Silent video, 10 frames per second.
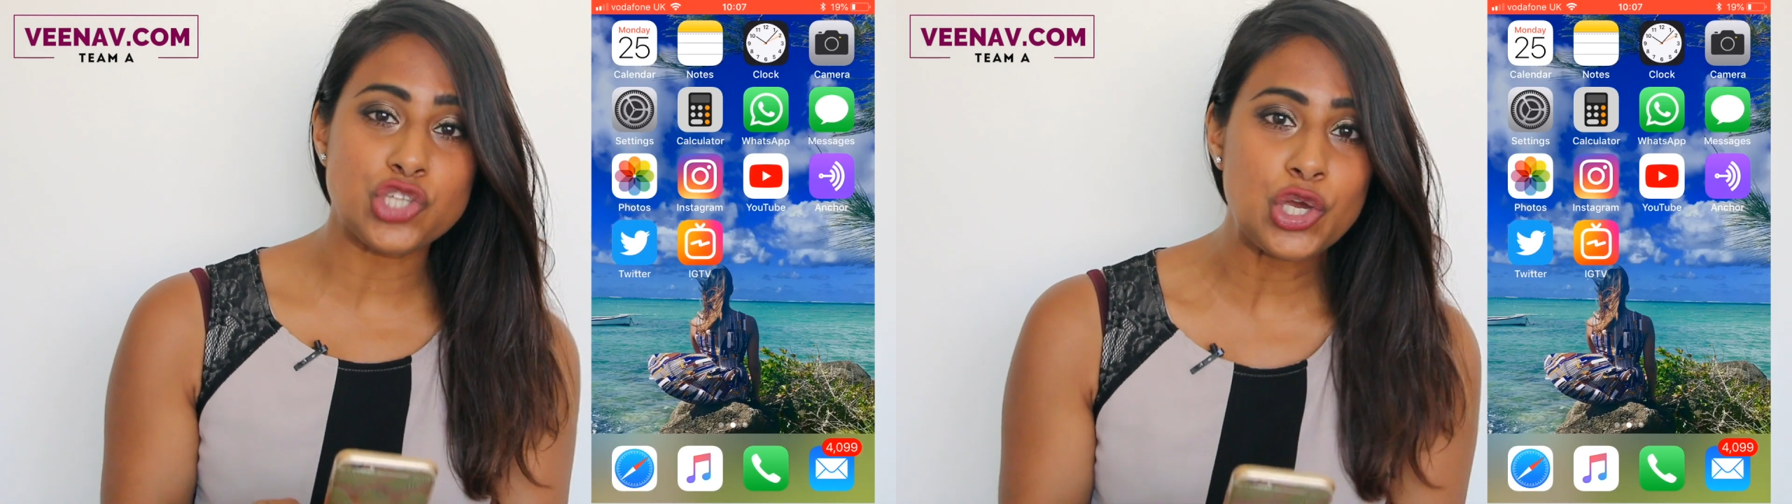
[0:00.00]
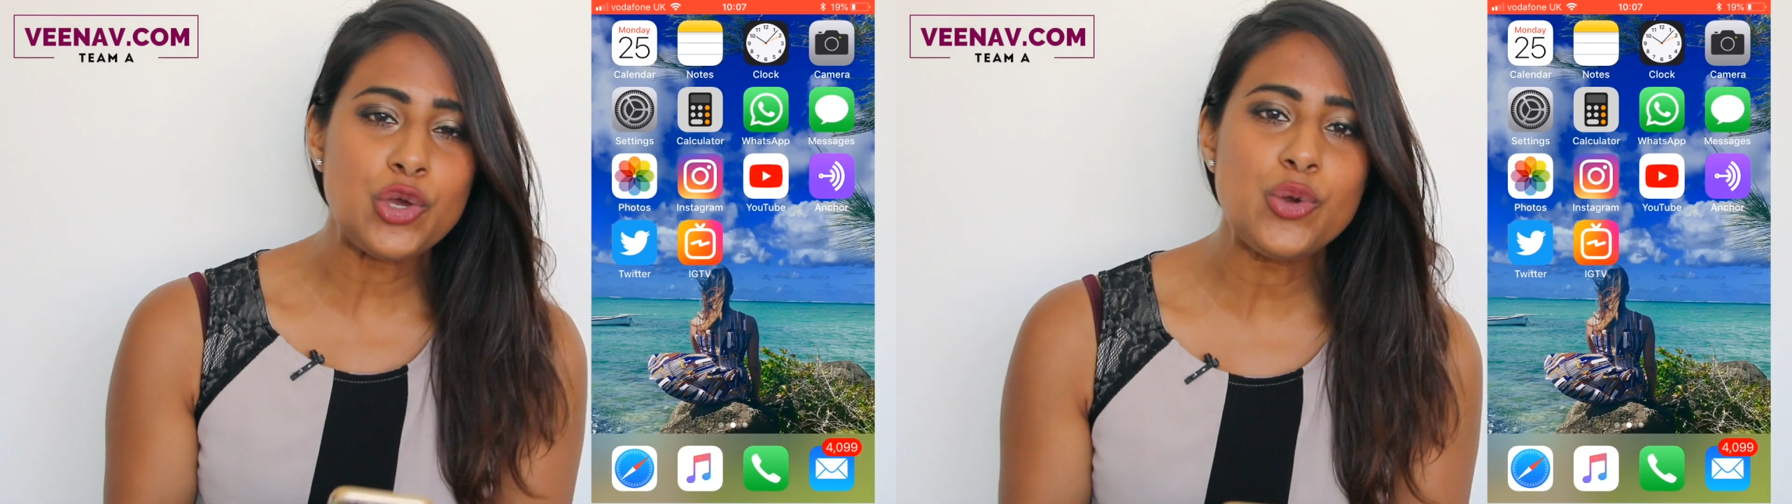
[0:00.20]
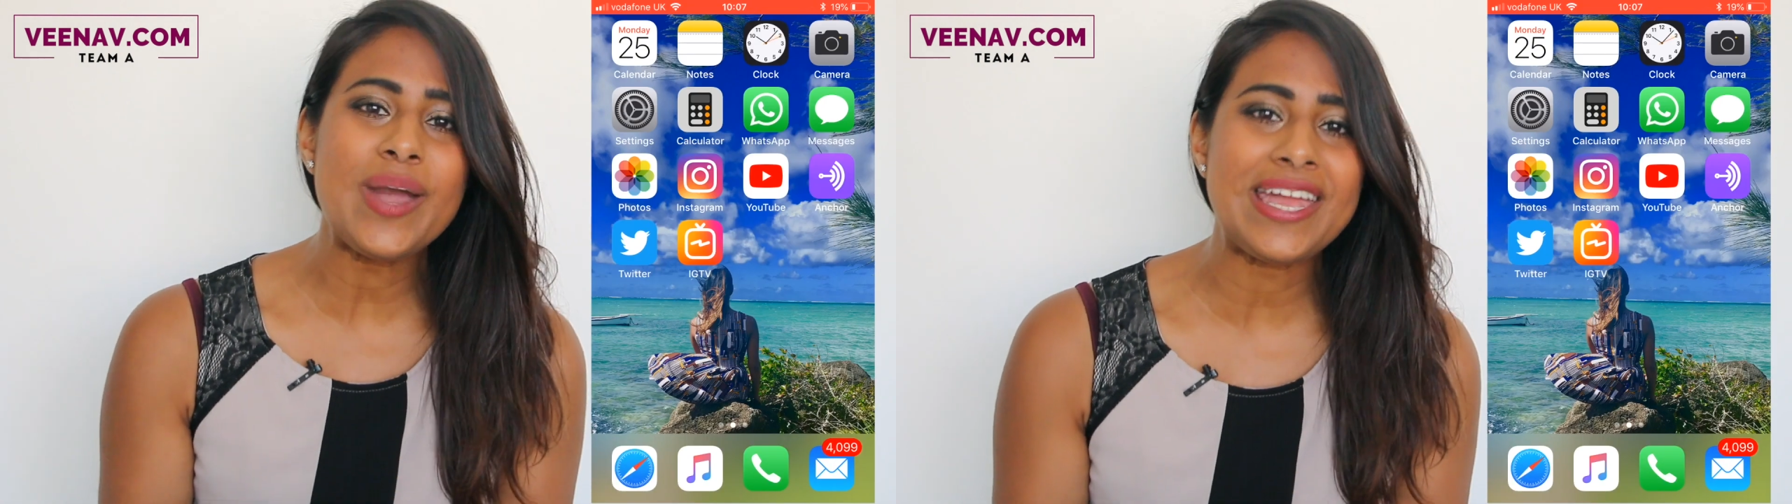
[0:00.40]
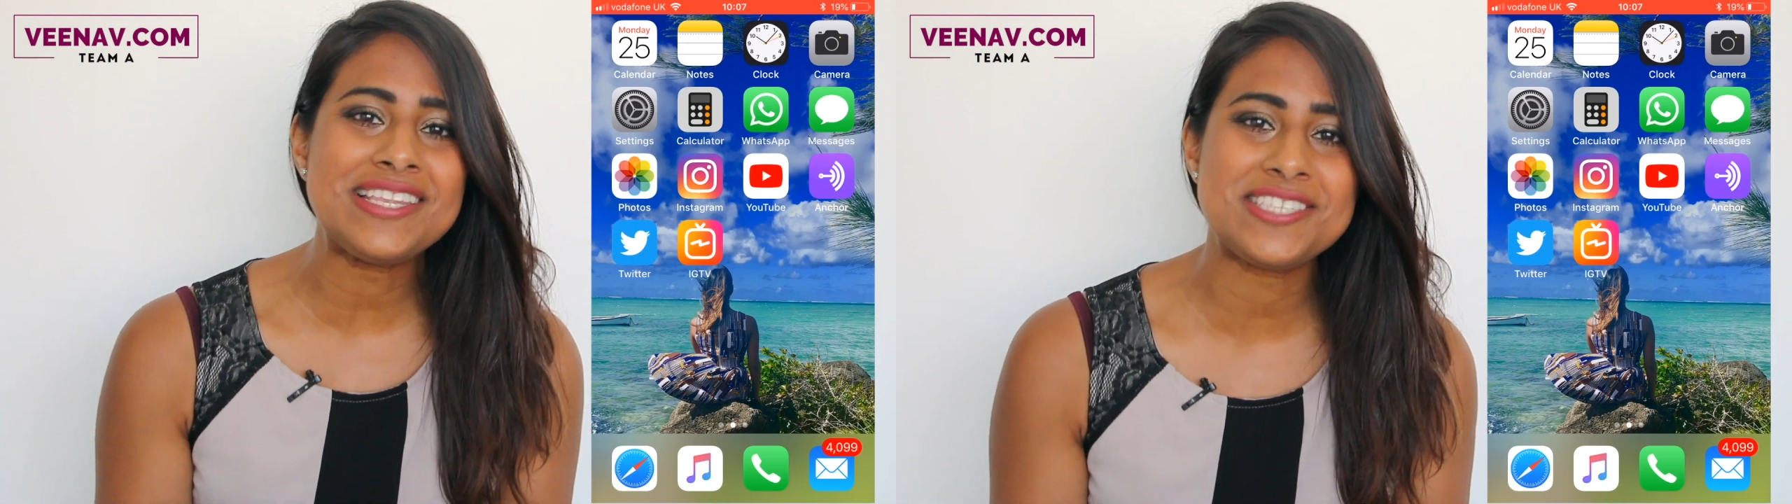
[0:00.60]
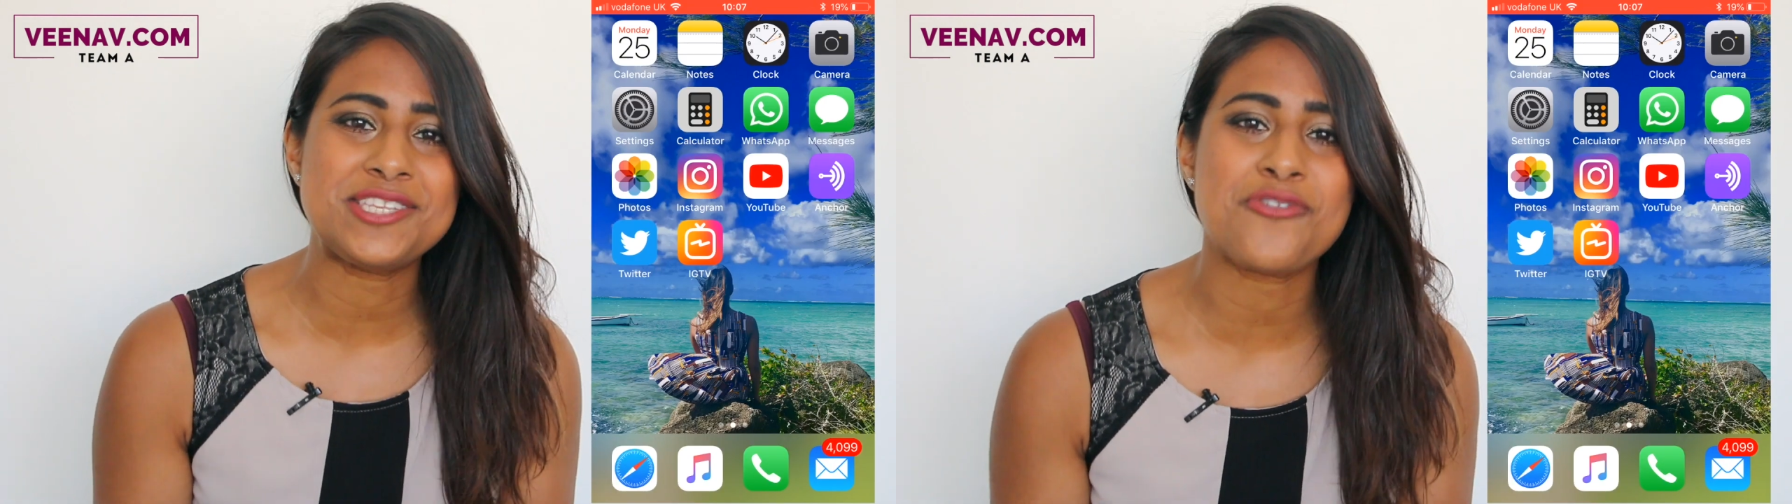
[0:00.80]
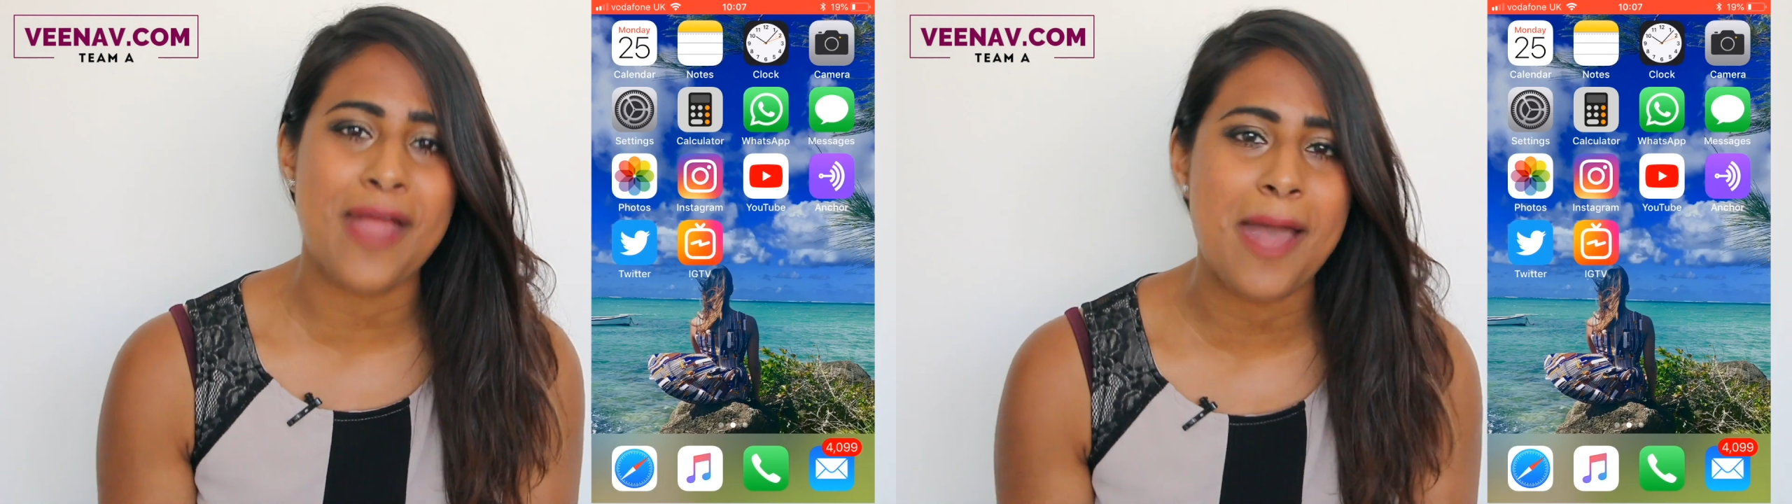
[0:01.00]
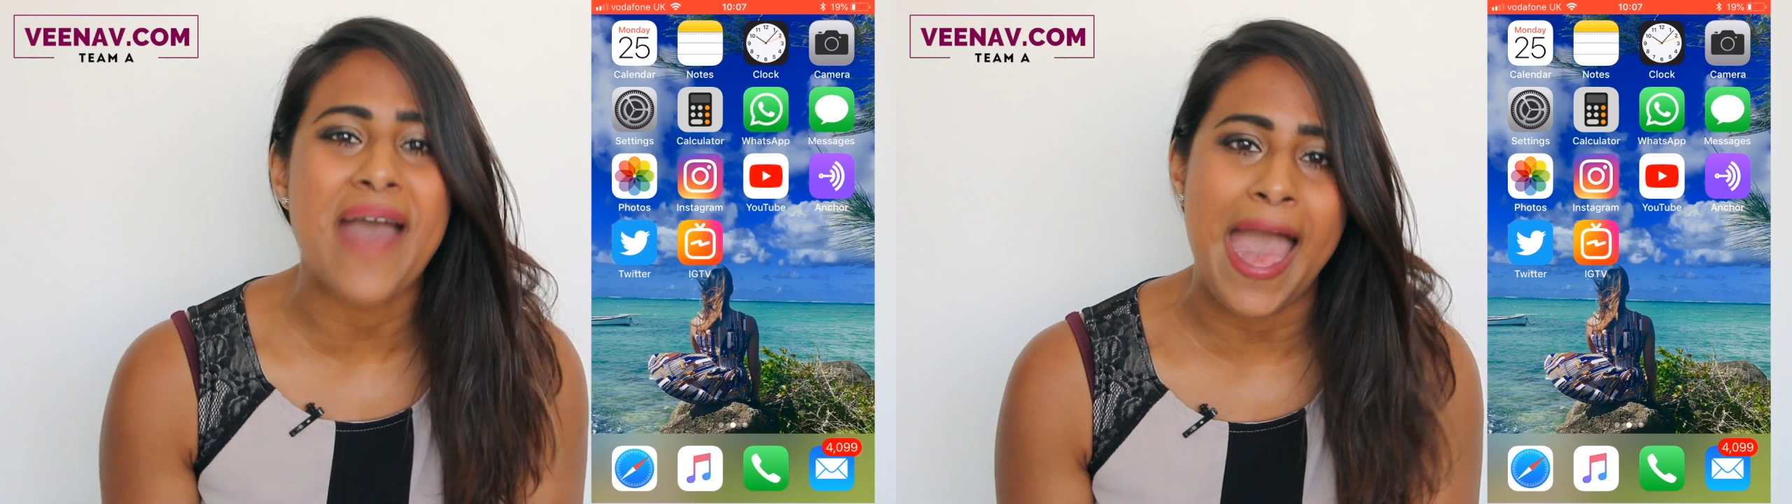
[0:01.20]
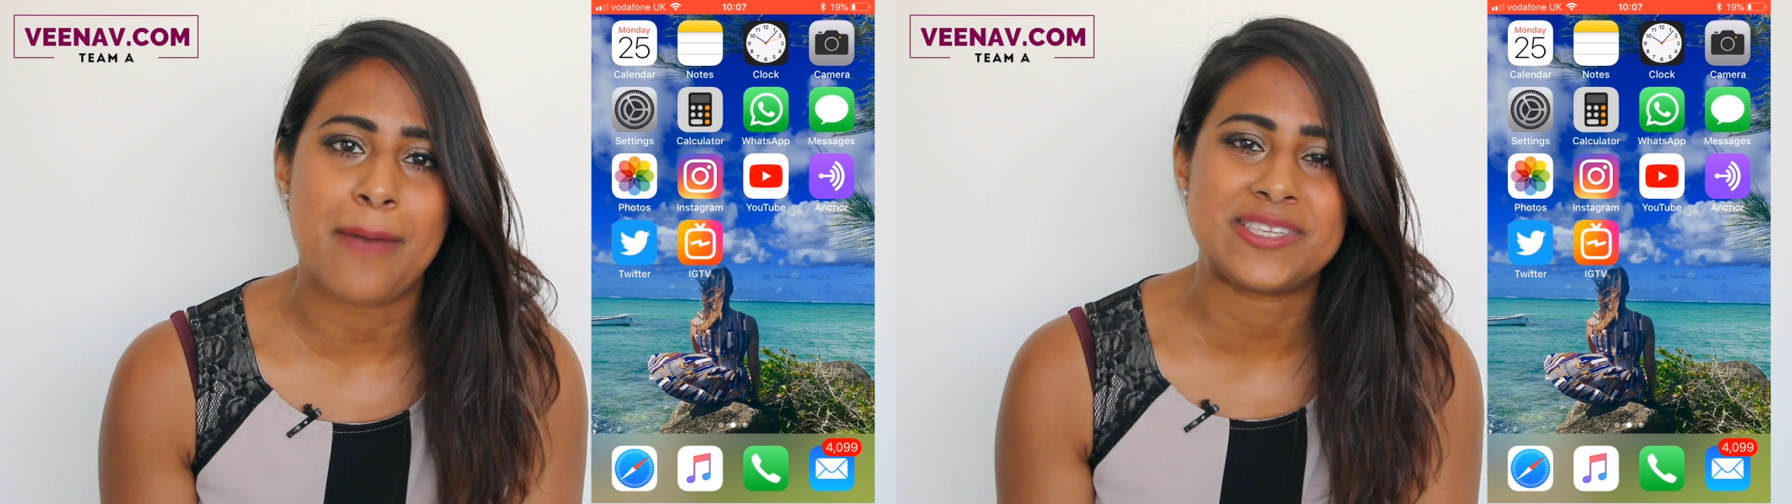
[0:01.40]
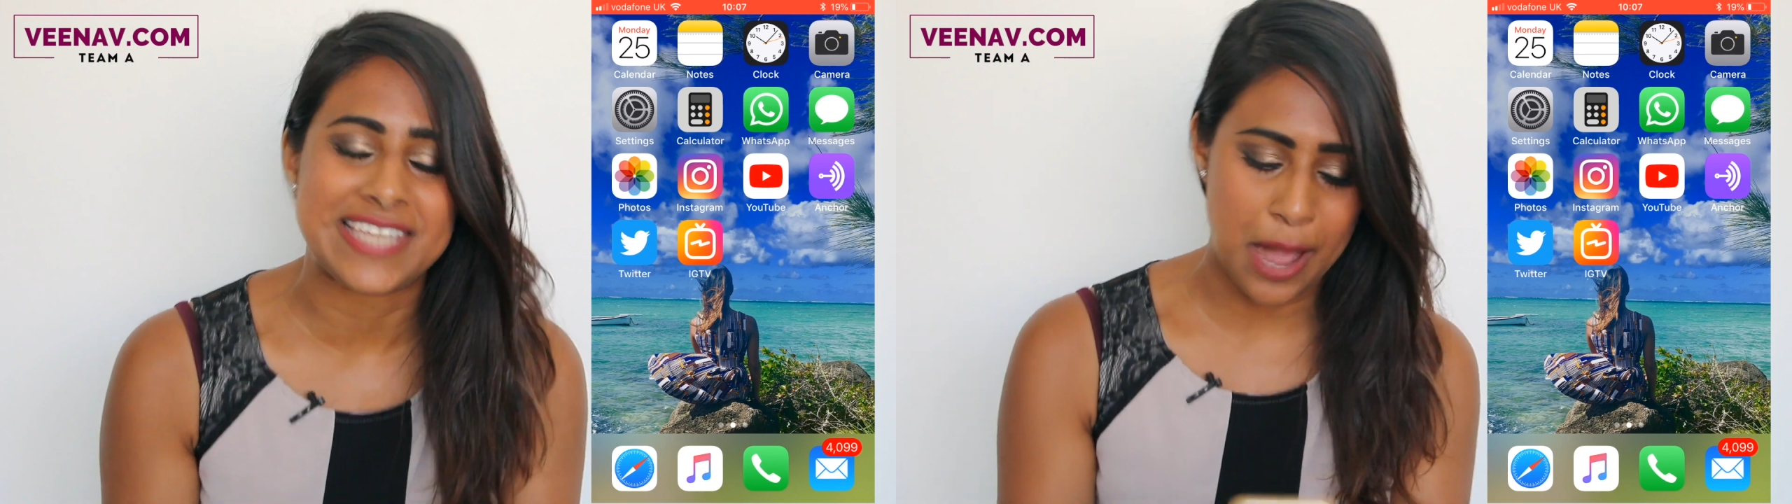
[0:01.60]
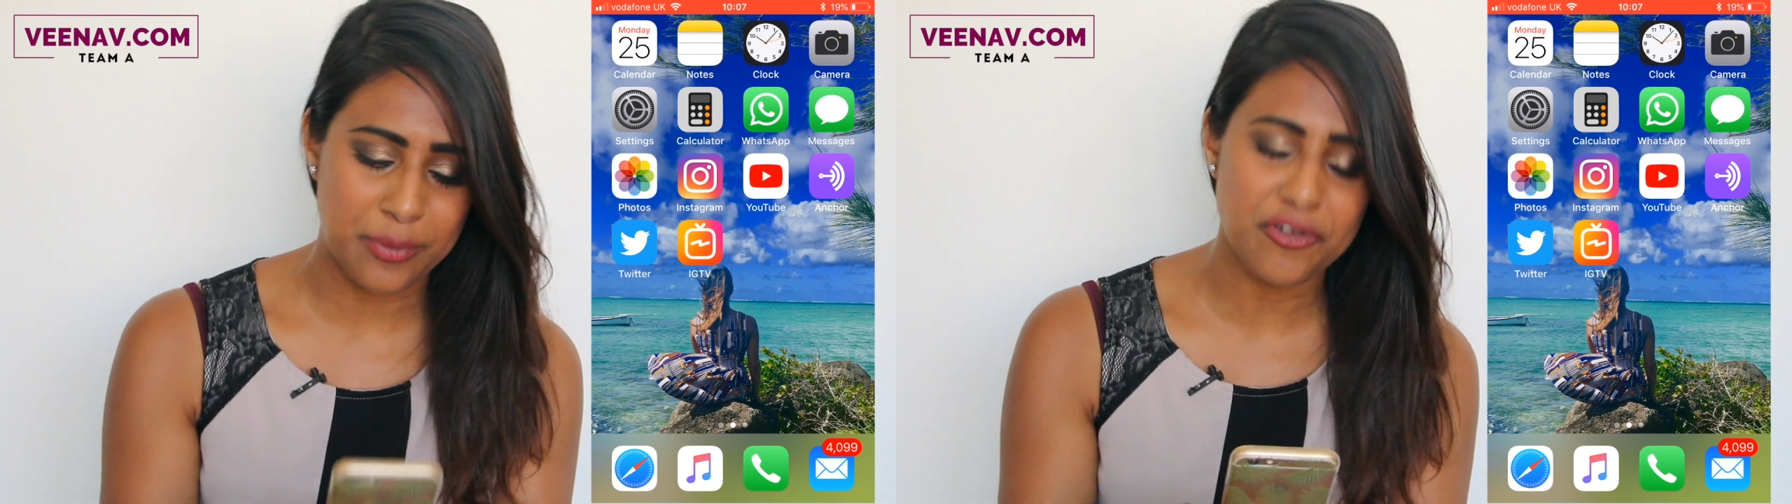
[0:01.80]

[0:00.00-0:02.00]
two Instagram apps now.